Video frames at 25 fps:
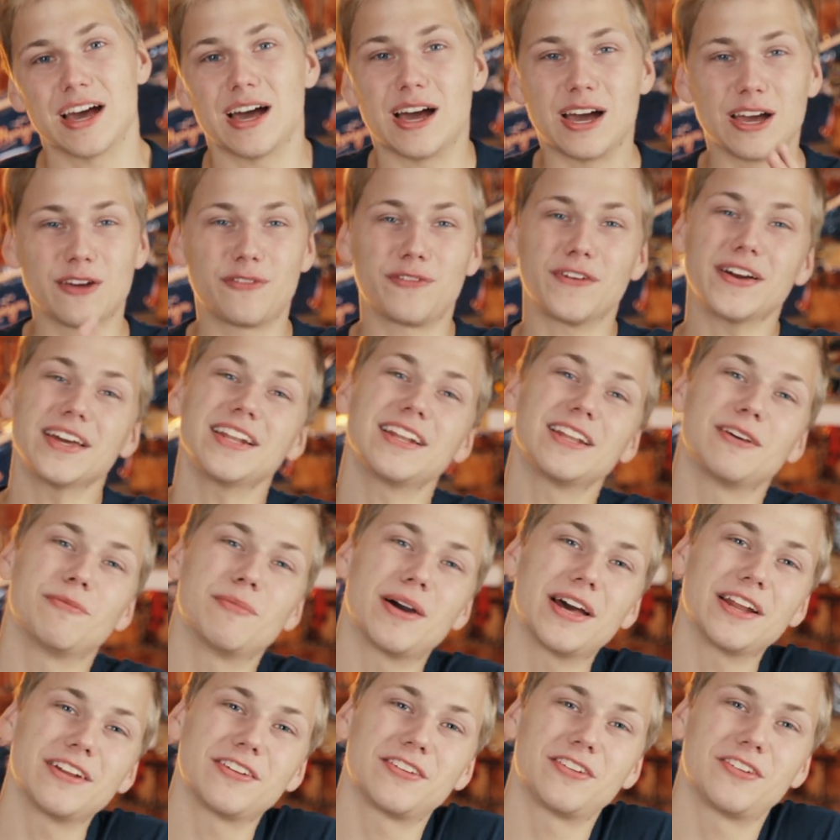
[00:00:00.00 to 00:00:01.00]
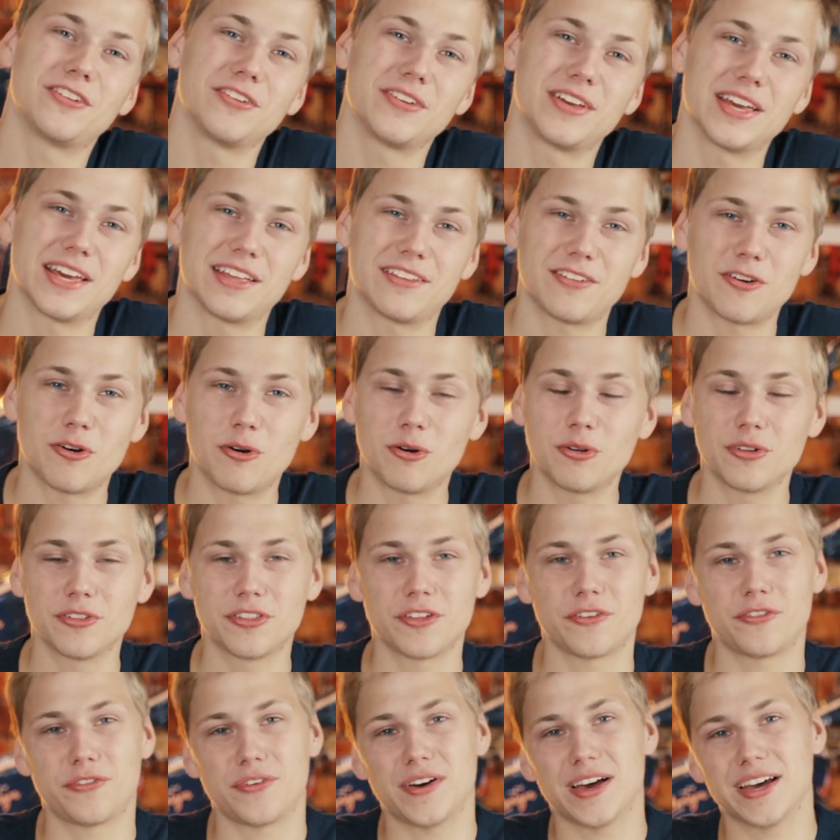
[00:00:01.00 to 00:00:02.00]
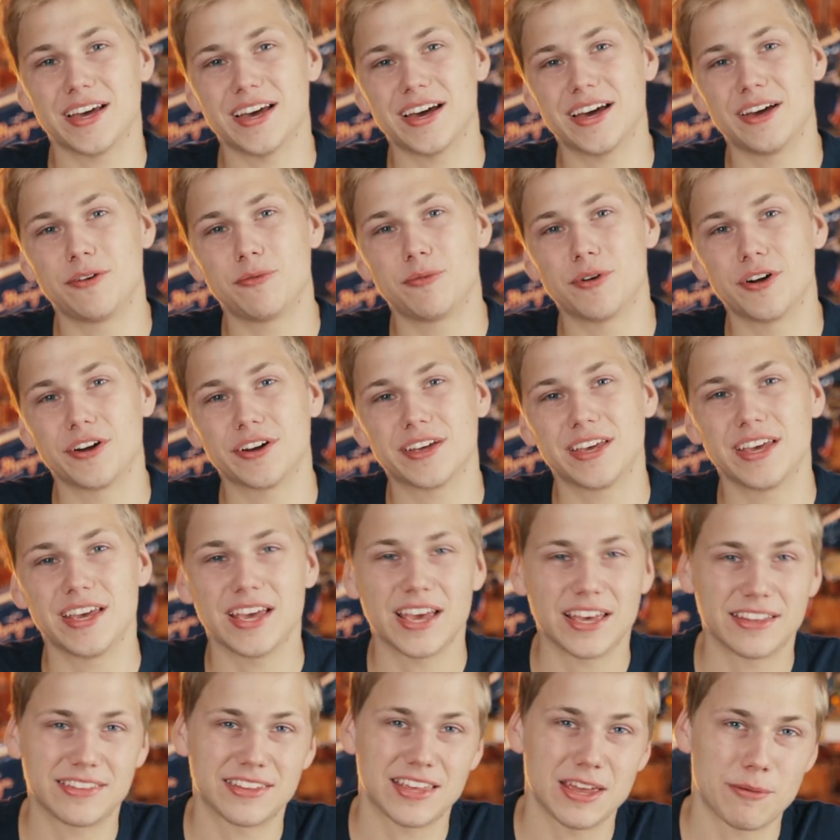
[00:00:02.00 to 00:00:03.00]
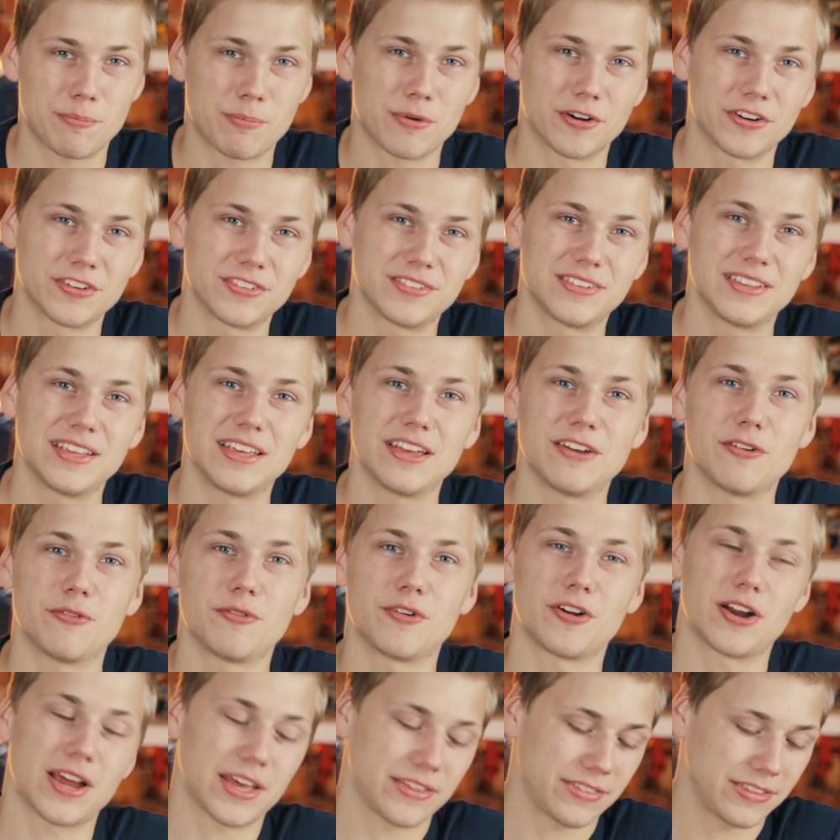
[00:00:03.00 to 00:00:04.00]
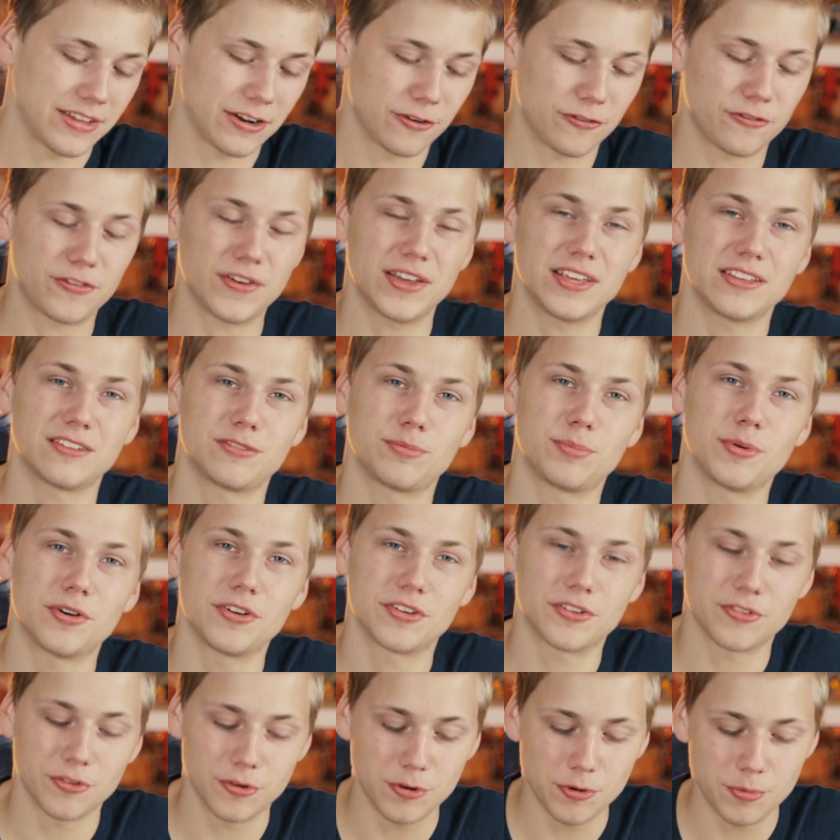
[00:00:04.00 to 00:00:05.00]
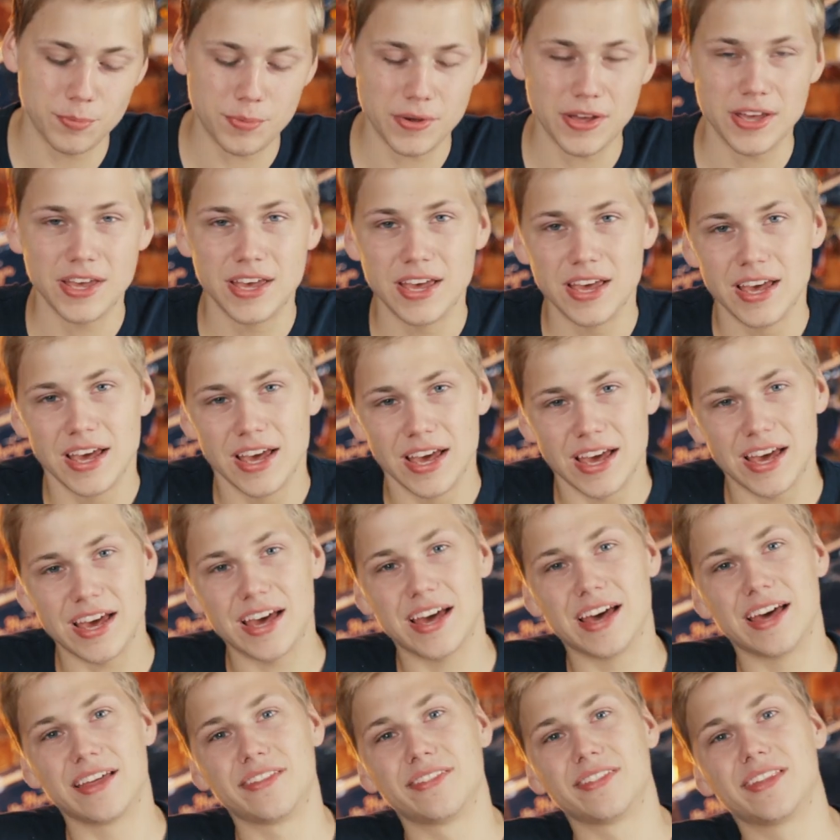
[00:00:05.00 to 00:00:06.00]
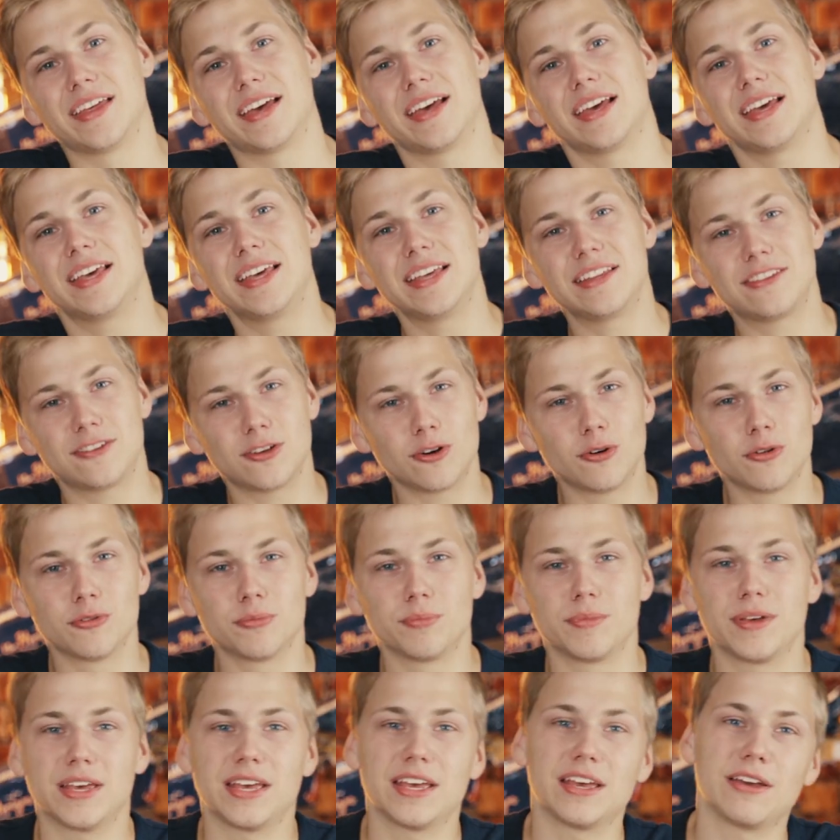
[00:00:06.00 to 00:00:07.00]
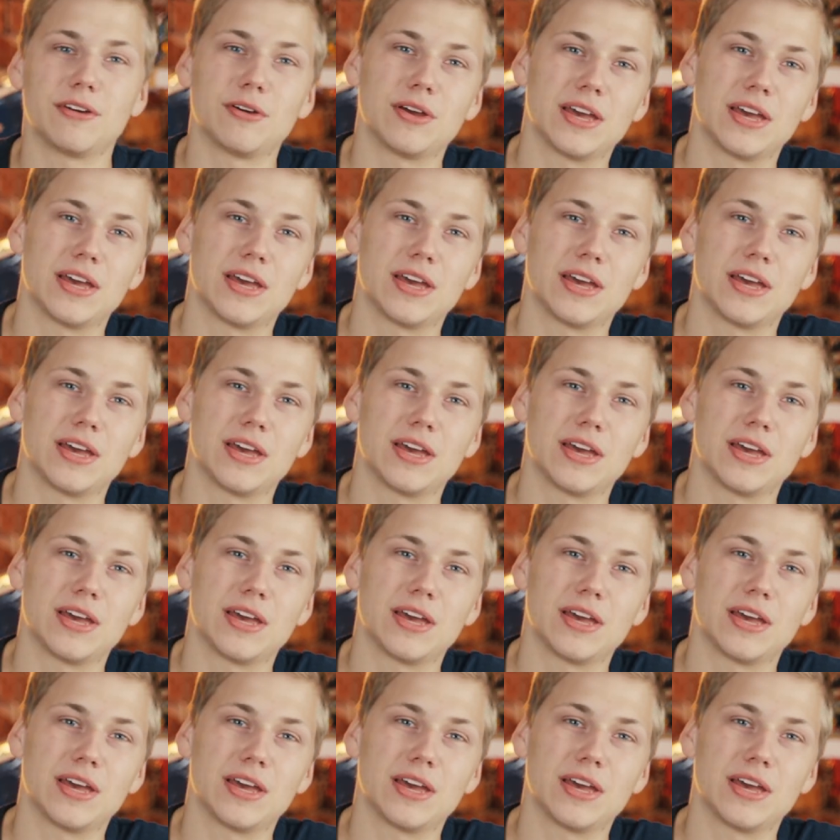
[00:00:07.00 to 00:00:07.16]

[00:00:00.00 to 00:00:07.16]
I finally managed to get hold of a guy working at GEPRC over at their Facebook group, and he told me